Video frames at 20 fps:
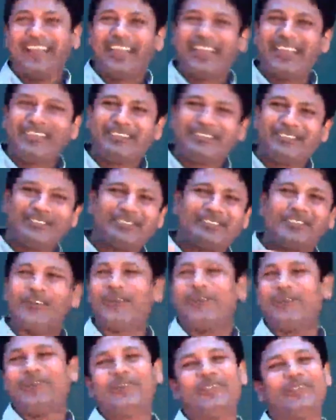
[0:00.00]
It's
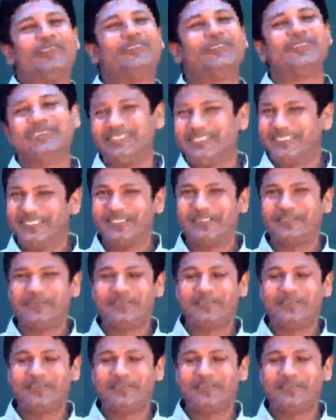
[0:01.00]
so good to see you